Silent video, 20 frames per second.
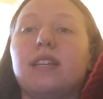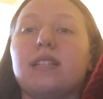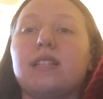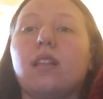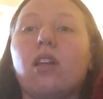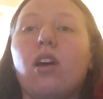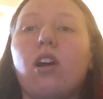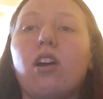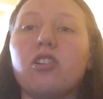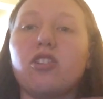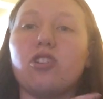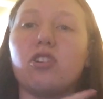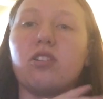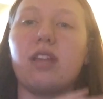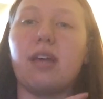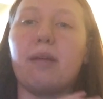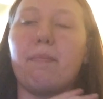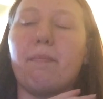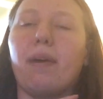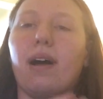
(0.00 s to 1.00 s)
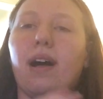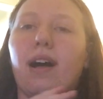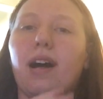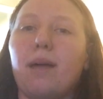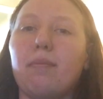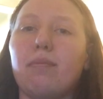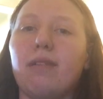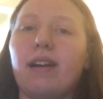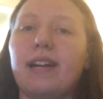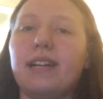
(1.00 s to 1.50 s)
larger than
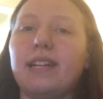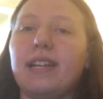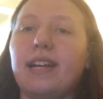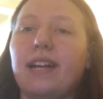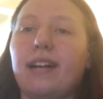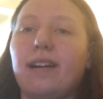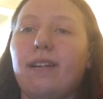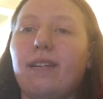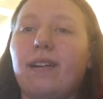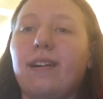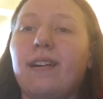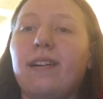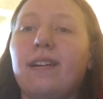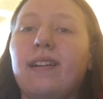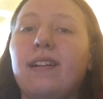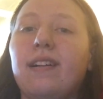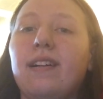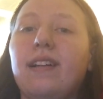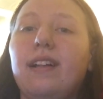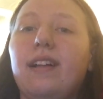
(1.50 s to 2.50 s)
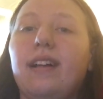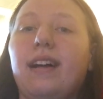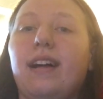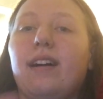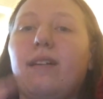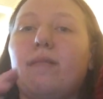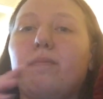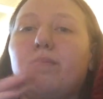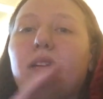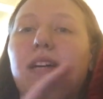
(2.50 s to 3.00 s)
Bob right now,
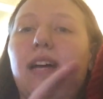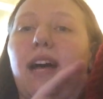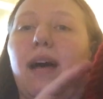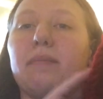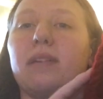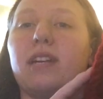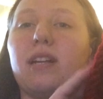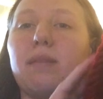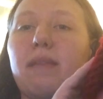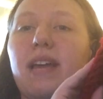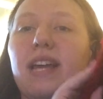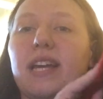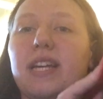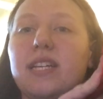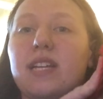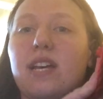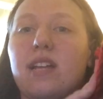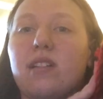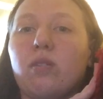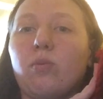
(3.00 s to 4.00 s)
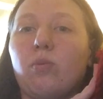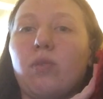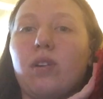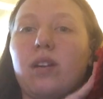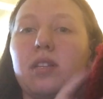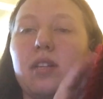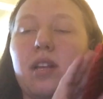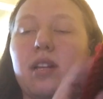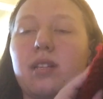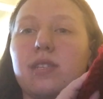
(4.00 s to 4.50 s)
but I'm gonna make another
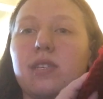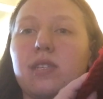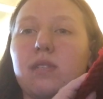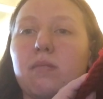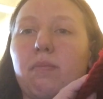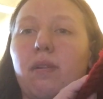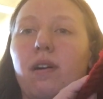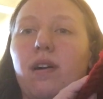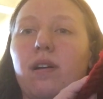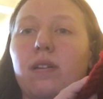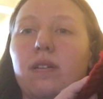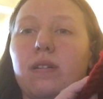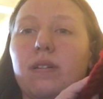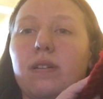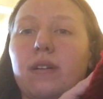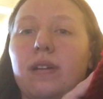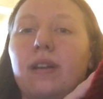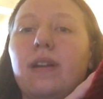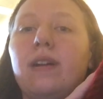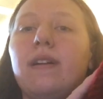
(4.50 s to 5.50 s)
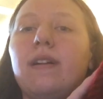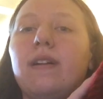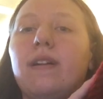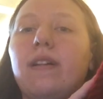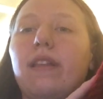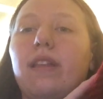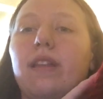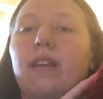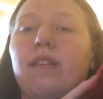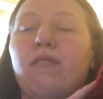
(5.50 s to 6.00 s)
one that's smaller
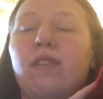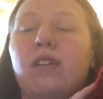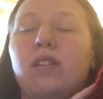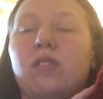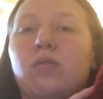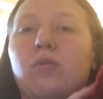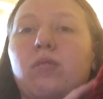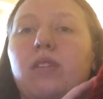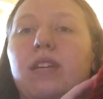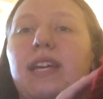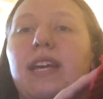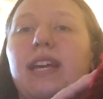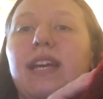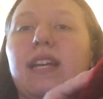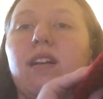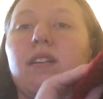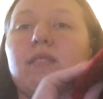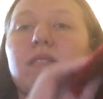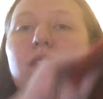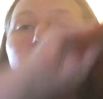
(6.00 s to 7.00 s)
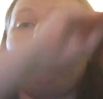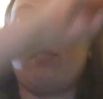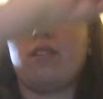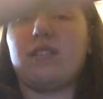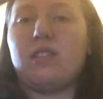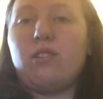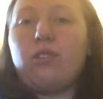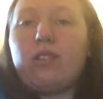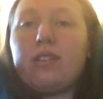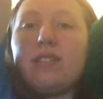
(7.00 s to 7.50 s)
eventually. And also,
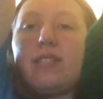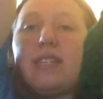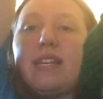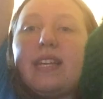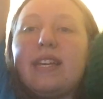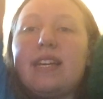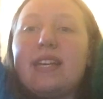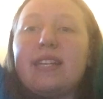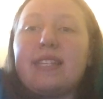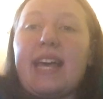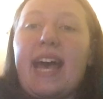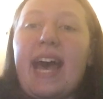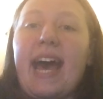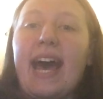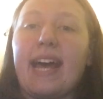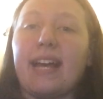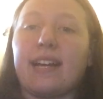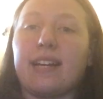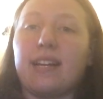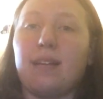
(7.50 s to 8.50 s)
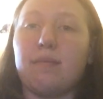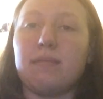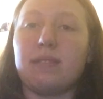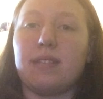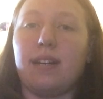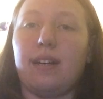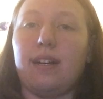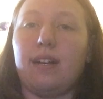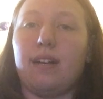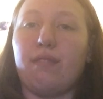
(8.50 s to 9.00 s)
as you can see, his hat comes
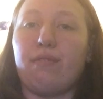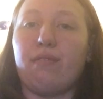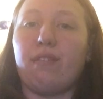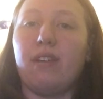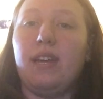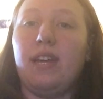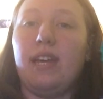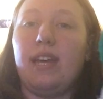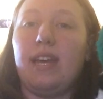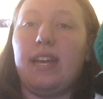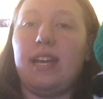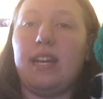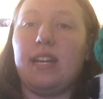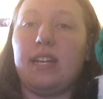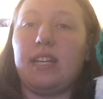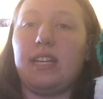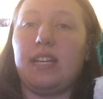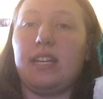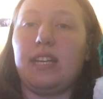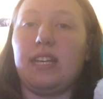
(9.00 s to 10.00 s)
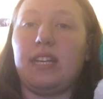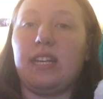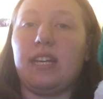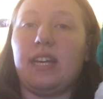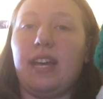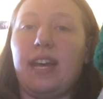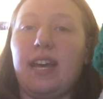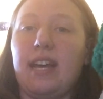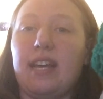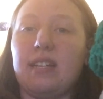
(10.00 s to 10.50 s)
off, and he
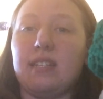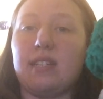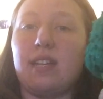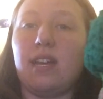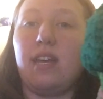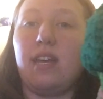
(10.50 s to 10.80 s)
has